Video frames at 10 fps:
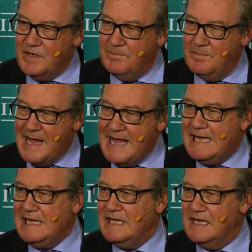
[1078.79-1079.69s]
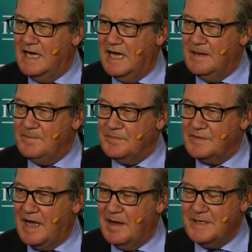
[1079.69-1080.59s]
May,
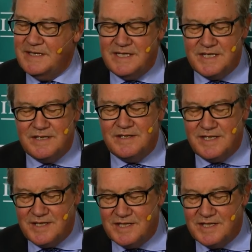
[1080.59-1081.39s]
this